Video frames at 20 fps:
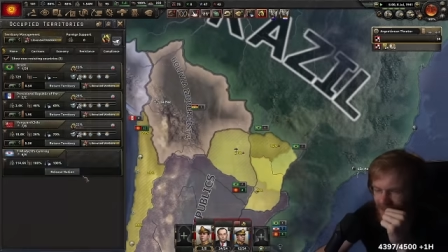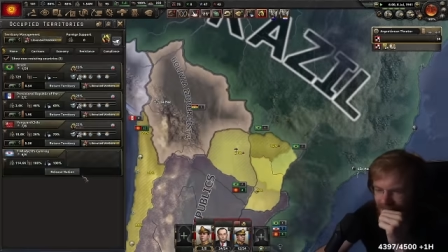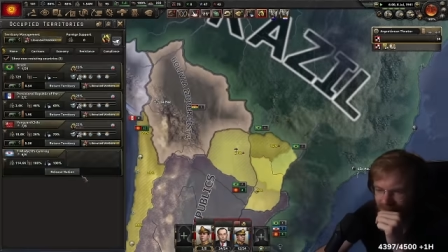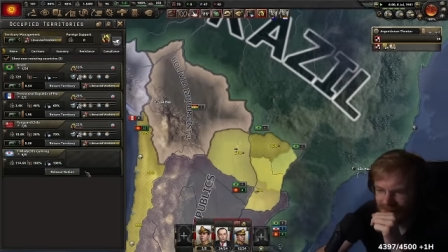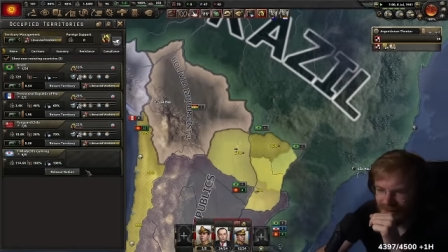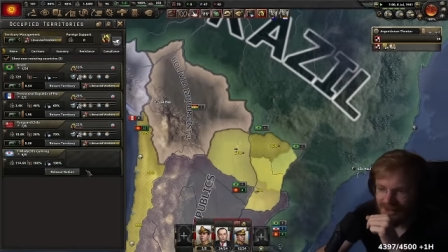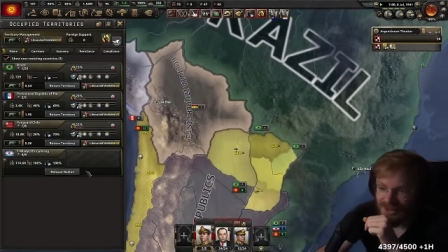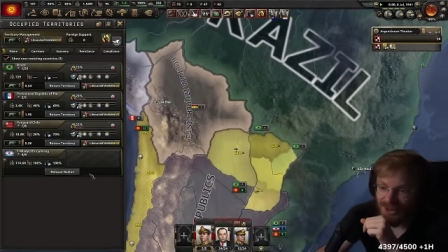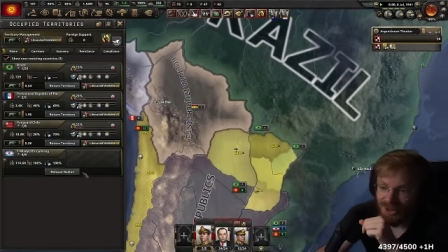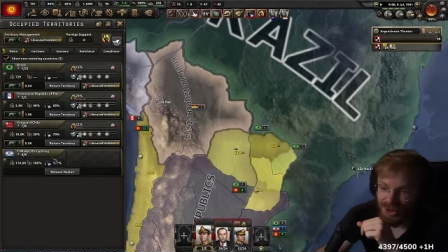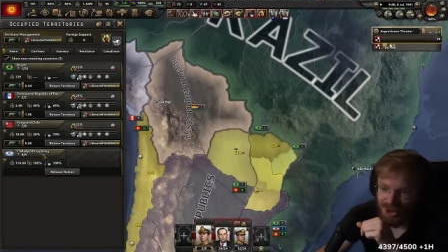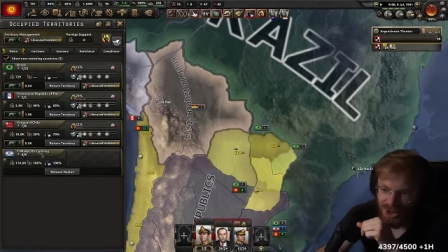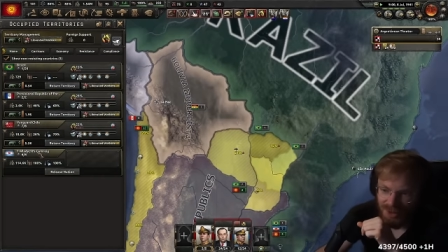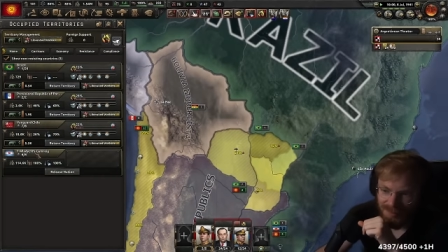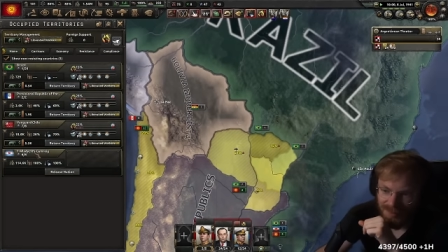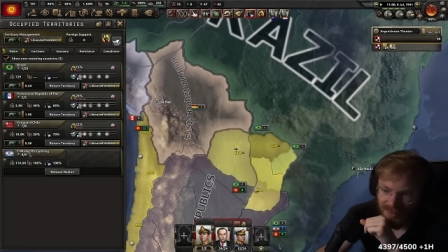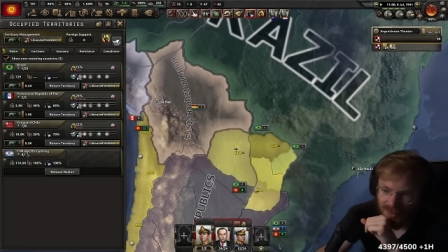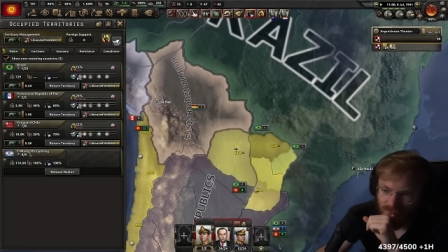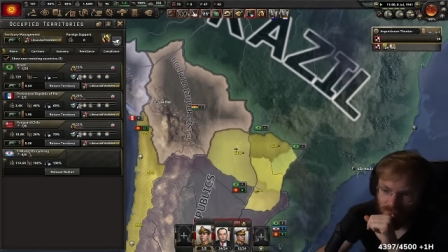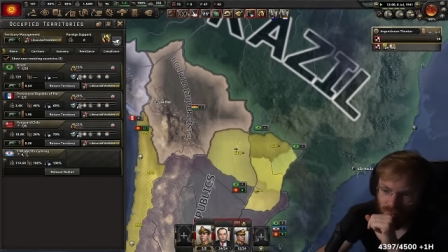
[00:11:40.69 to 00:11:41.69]
There's an
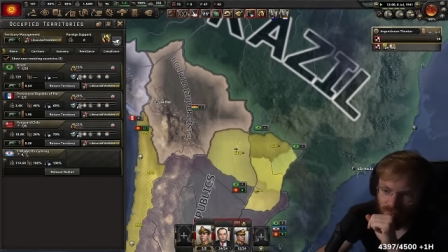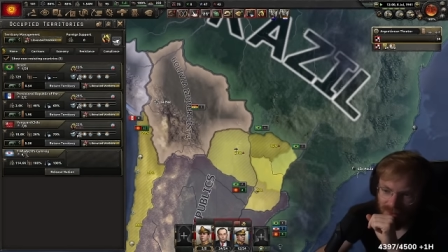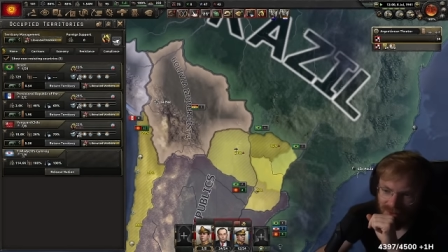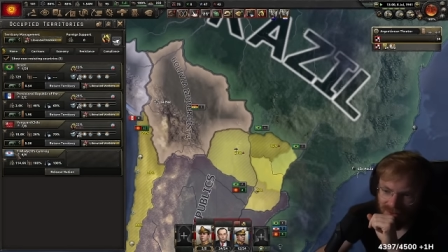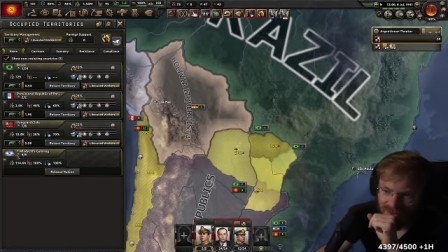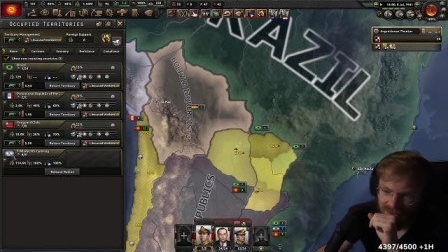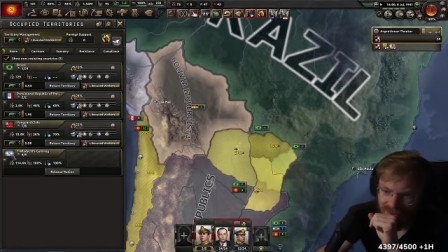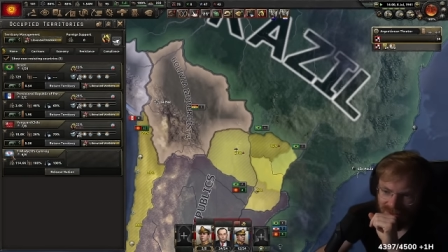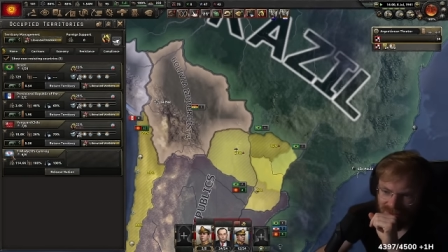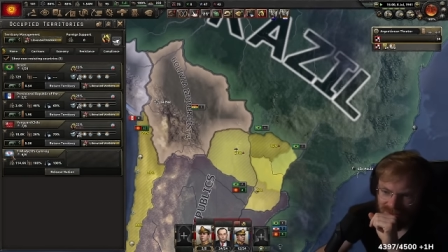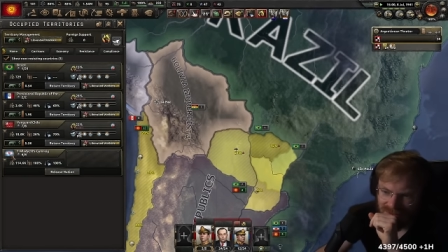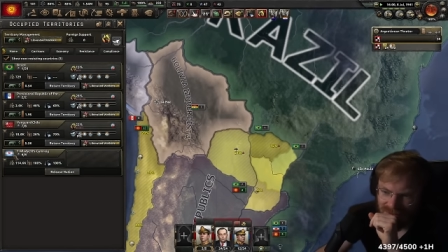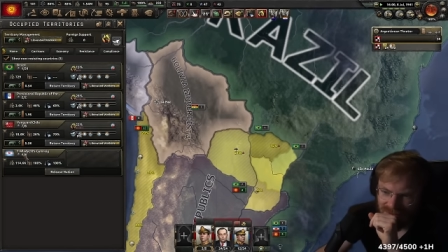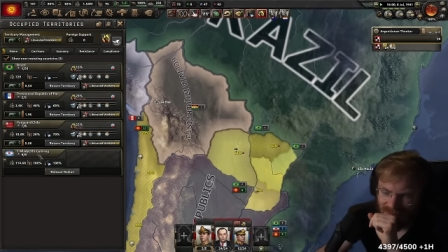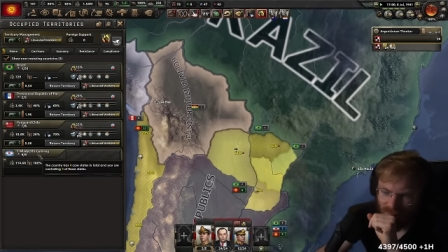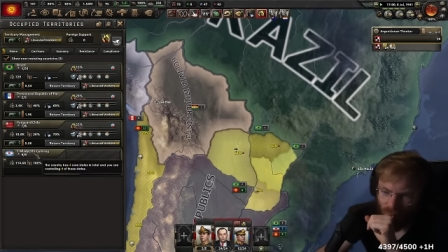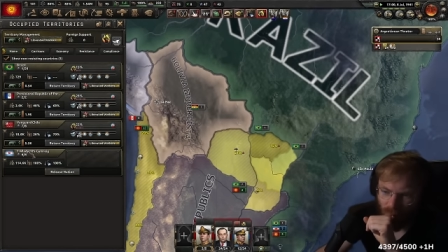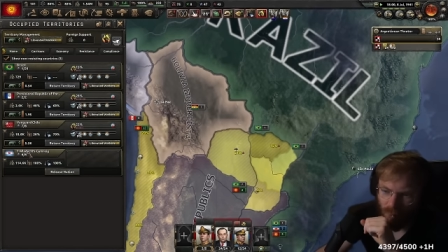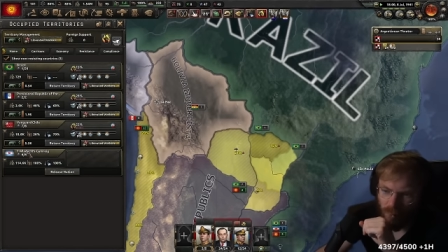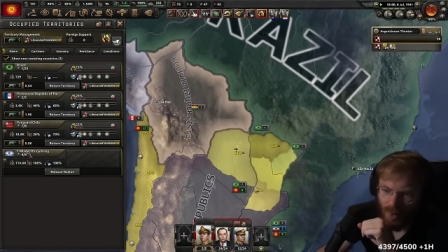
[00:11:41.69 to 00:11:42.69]
achievement to release
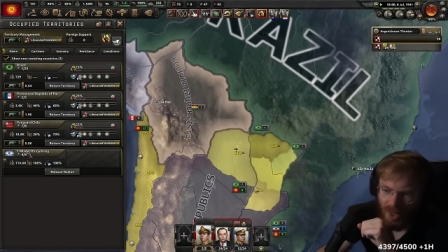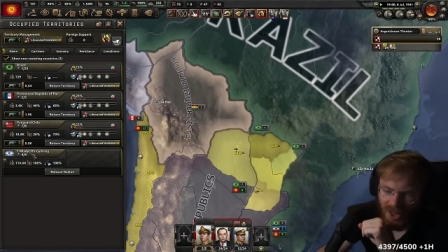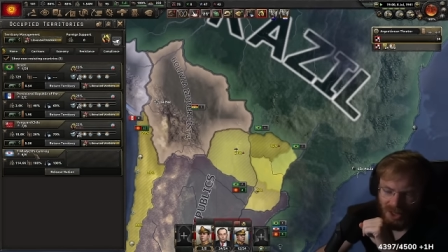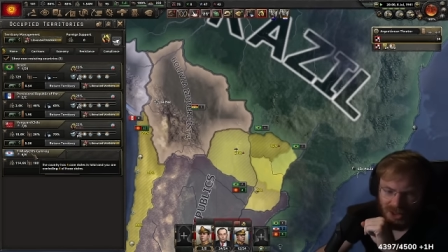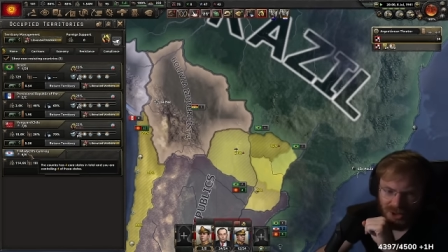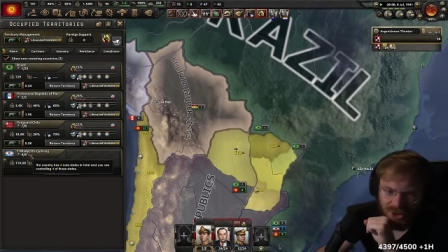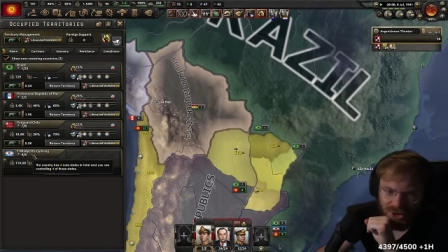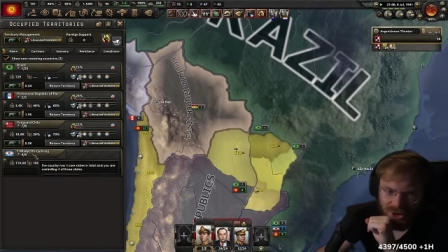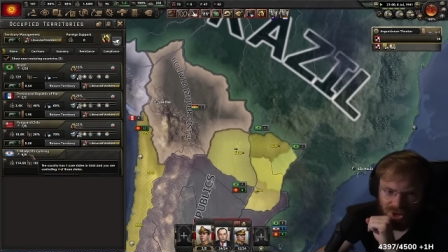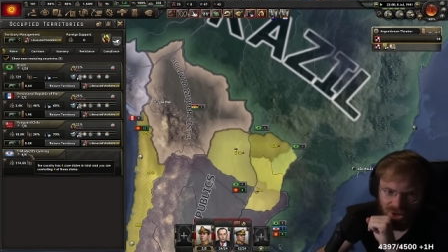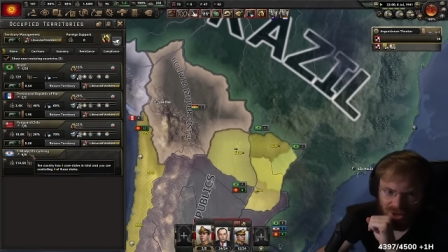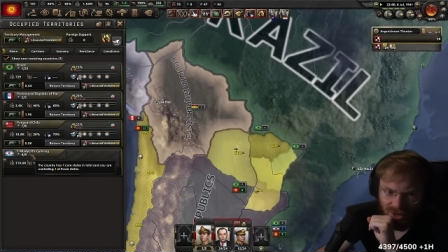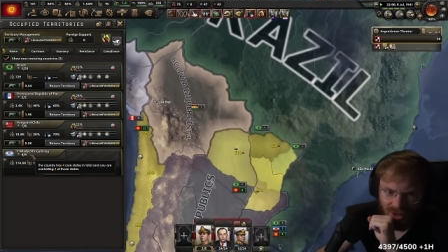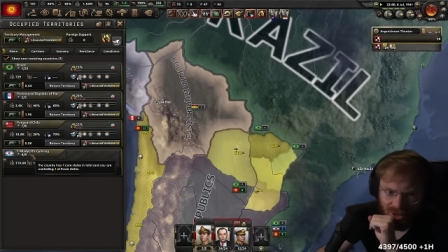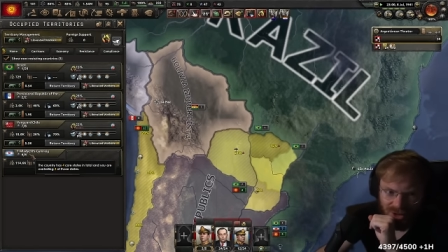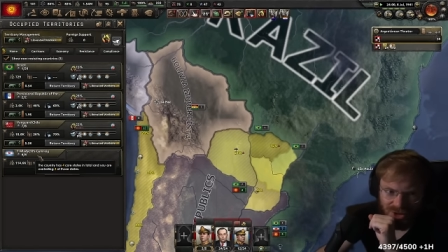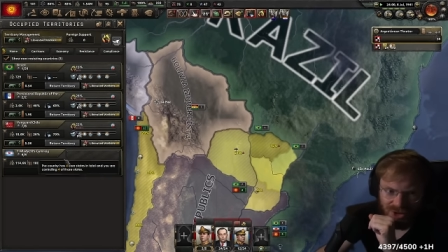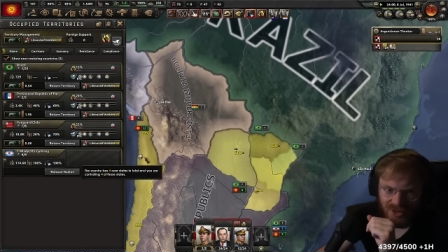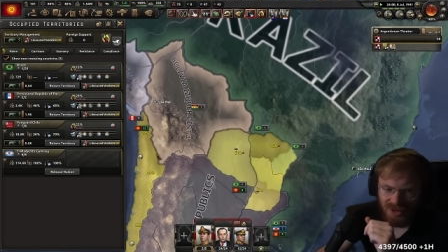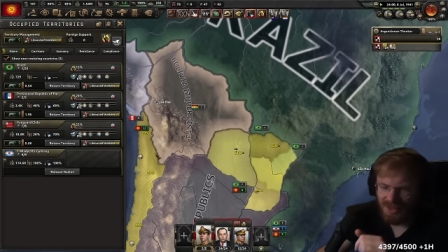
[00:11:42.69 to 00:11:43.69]
Welsh
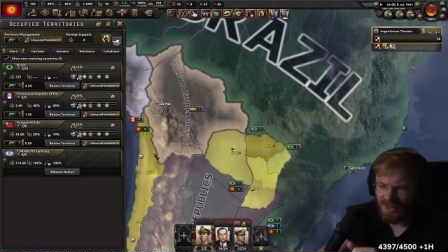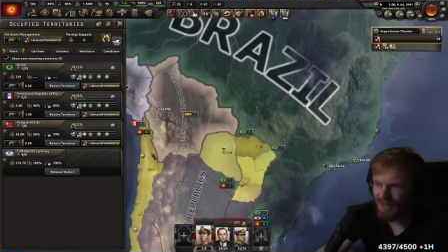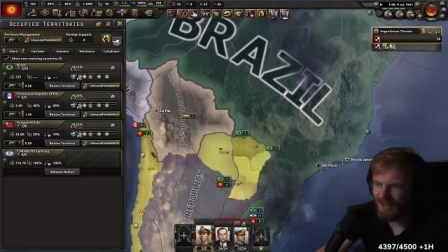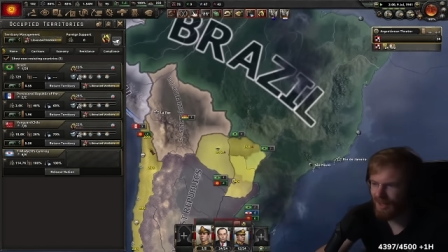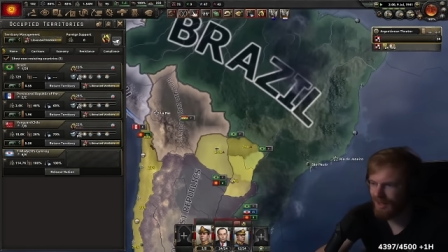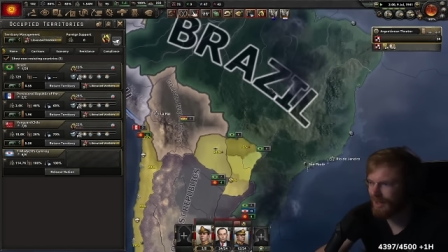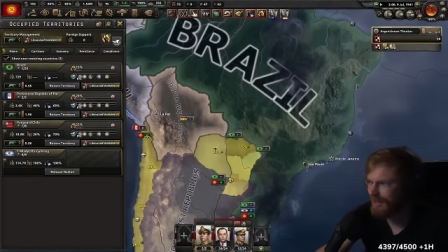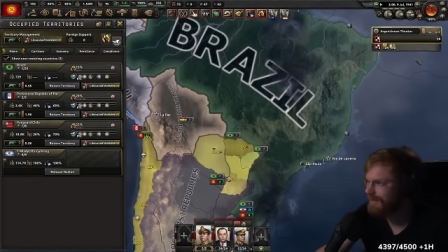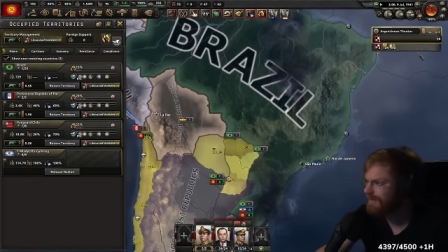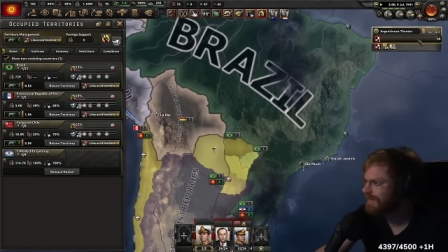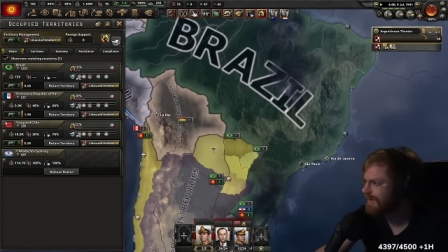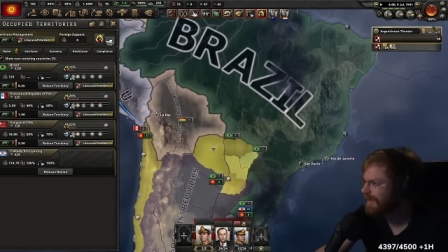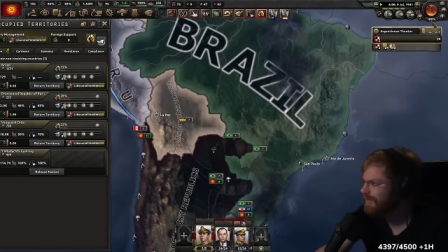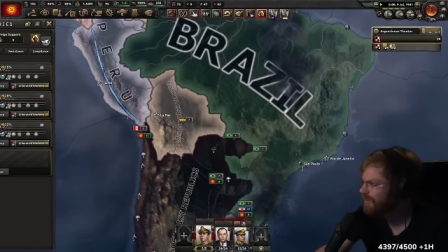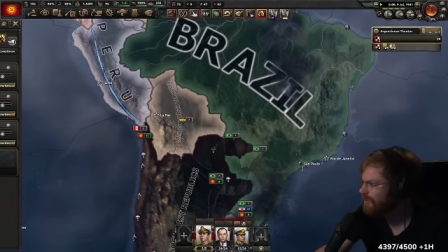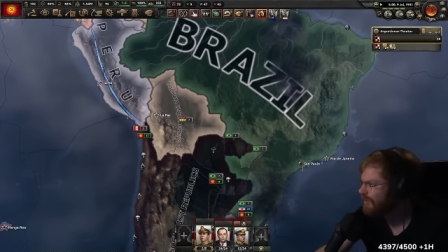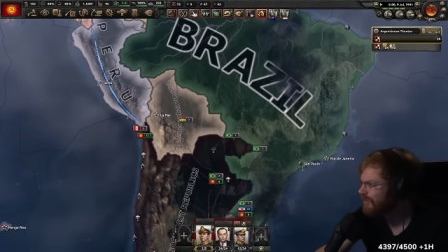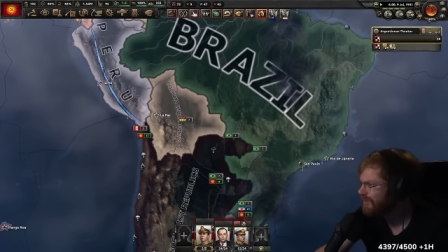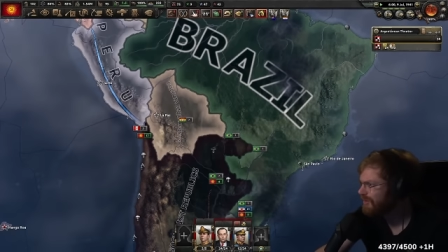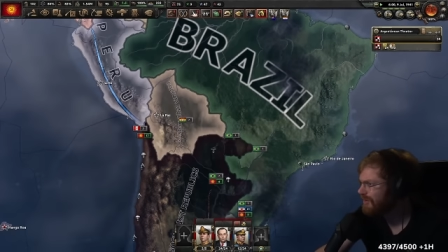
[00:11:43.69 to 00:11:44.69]
Argentina. And then
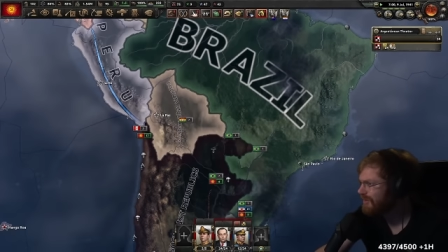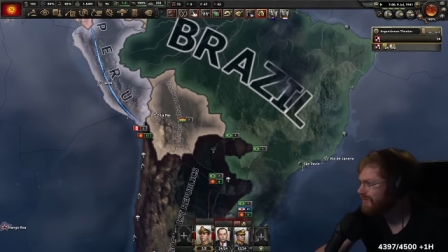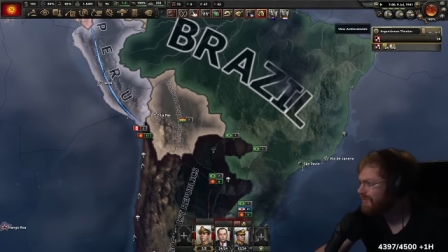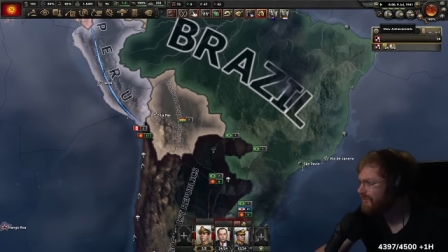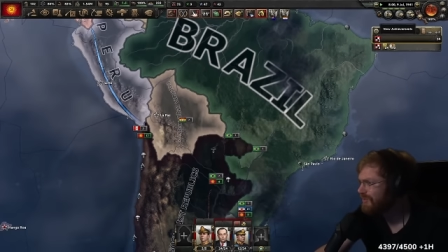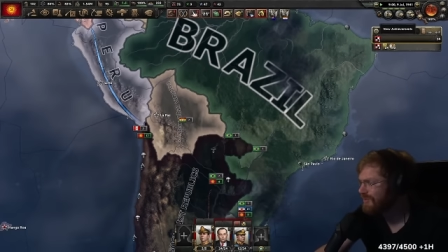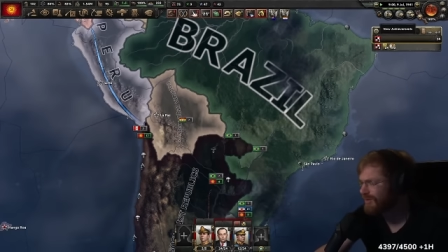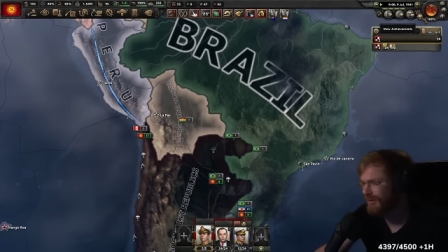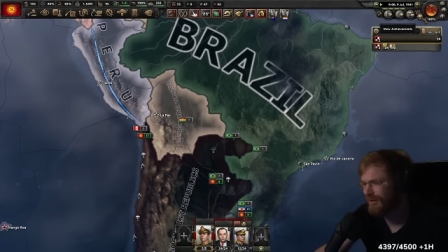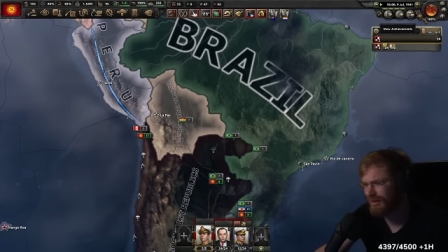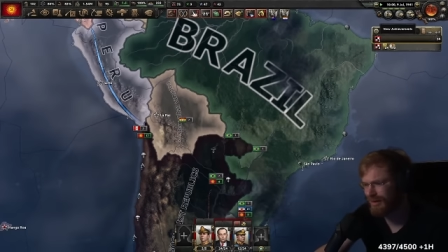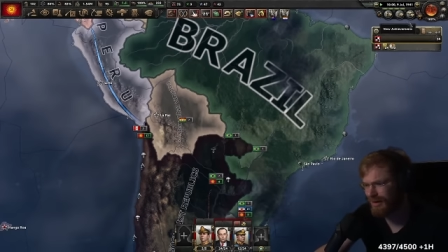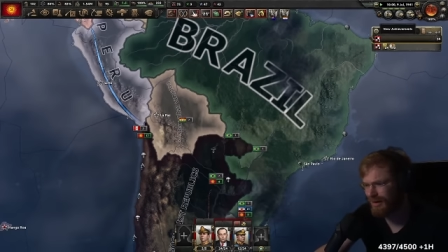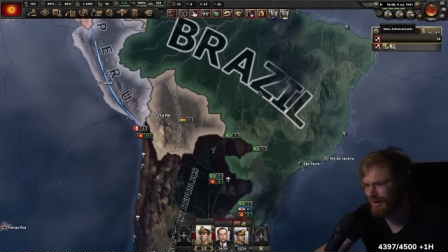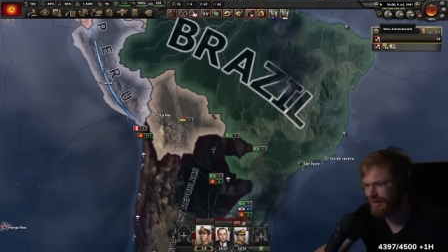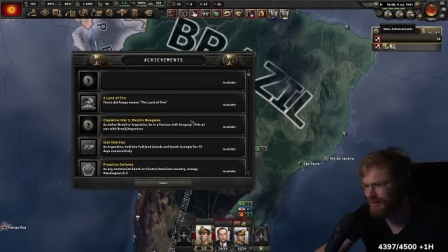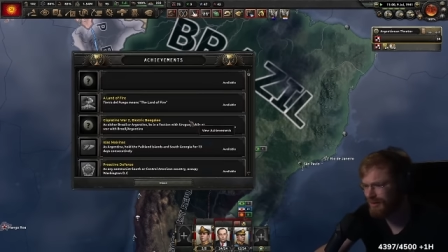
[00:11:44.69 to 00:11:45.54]
what do you need to do? Oh, God.